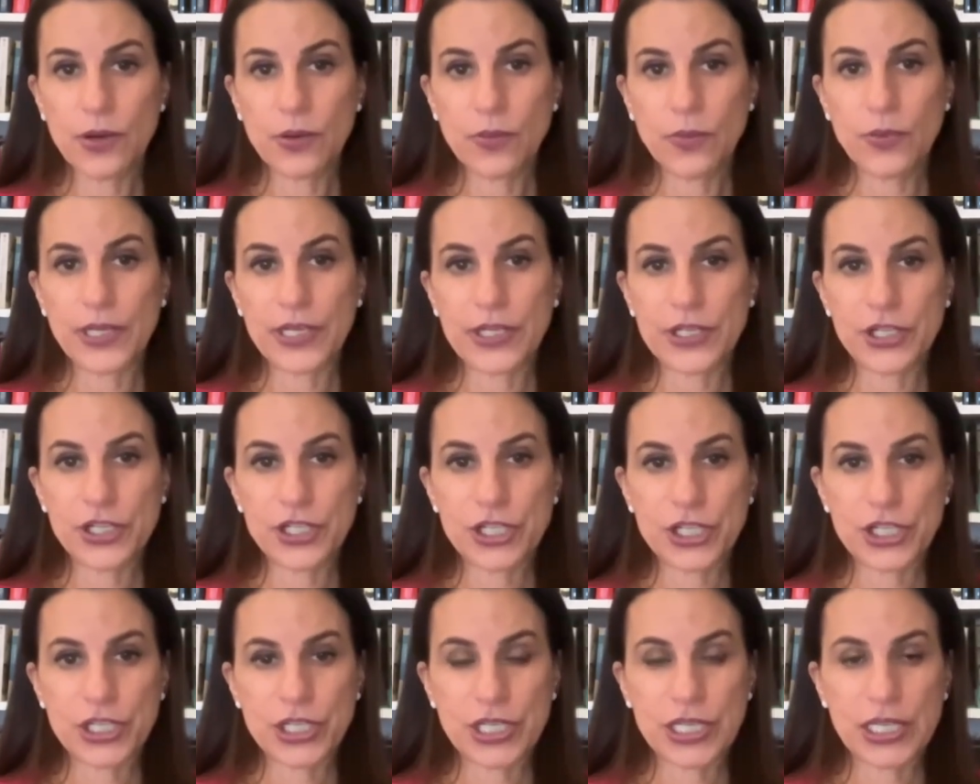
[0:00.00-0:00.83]

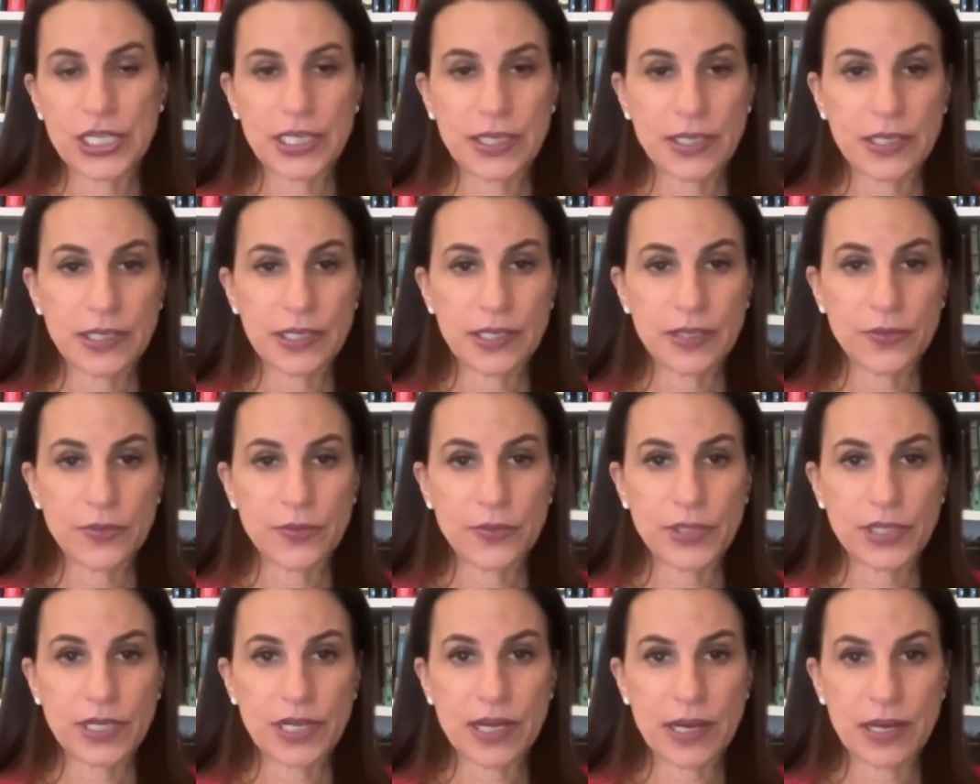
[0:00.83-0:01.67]
which he
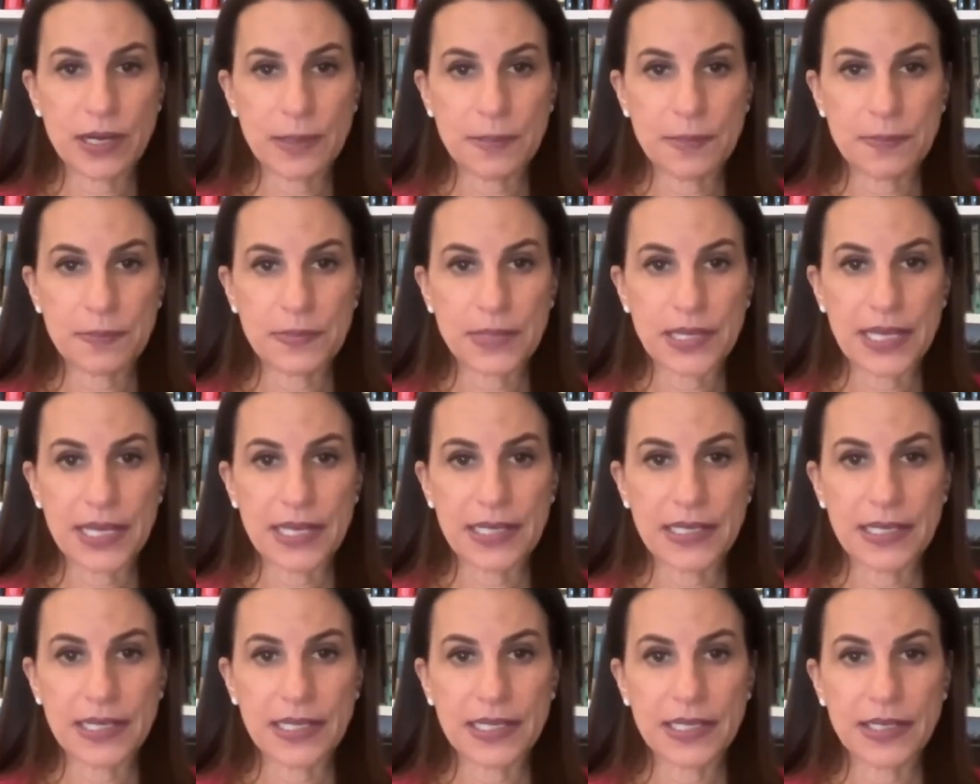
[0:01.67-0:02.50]
would come
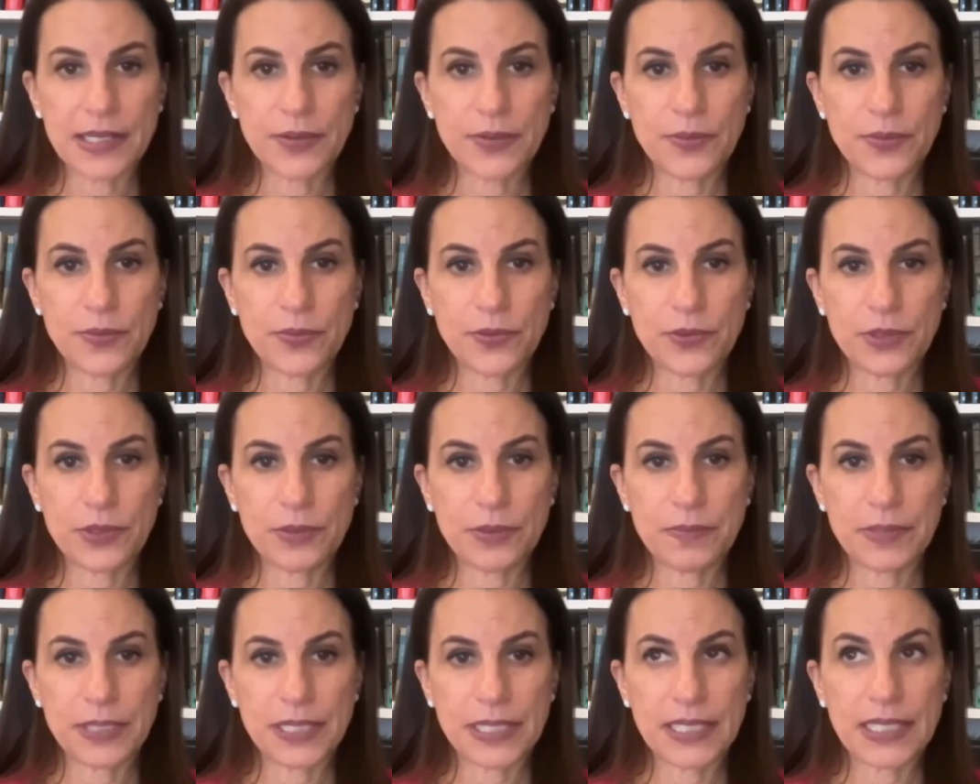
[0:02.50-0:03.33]
and he
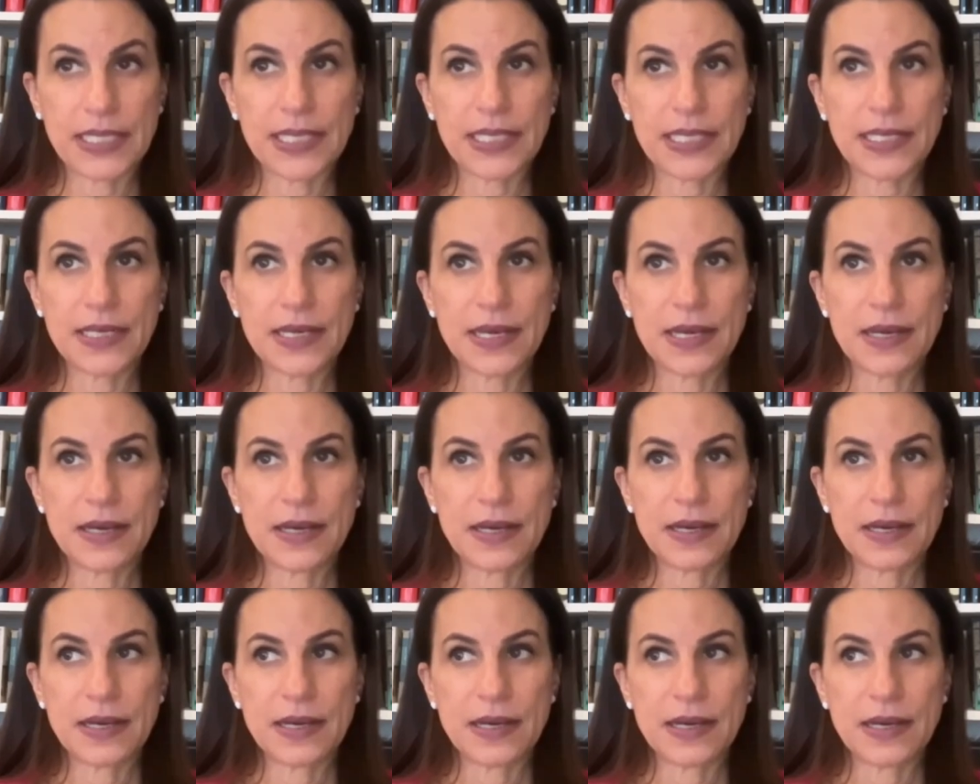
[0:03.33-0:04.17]
would be
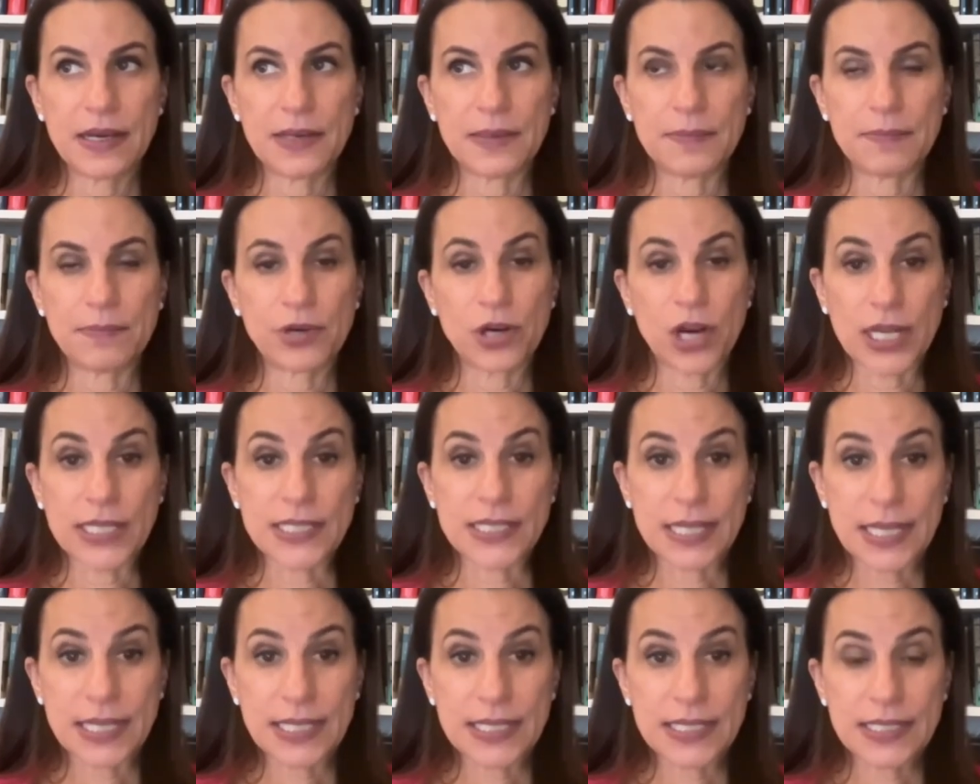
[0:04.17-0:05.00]

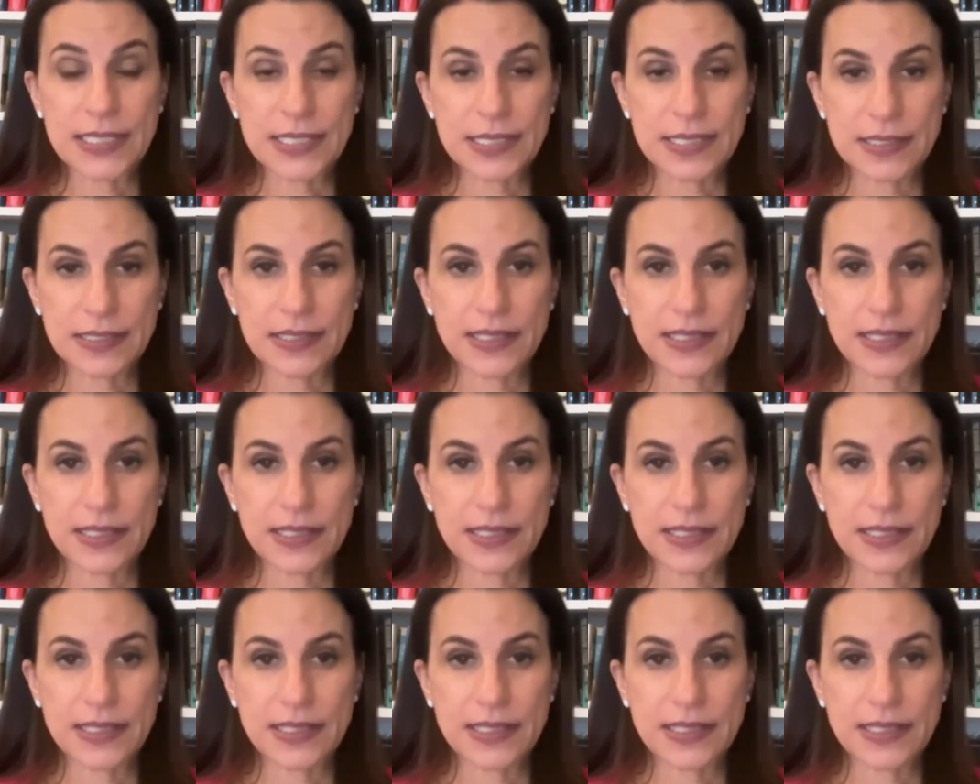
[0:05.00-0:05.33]
processed.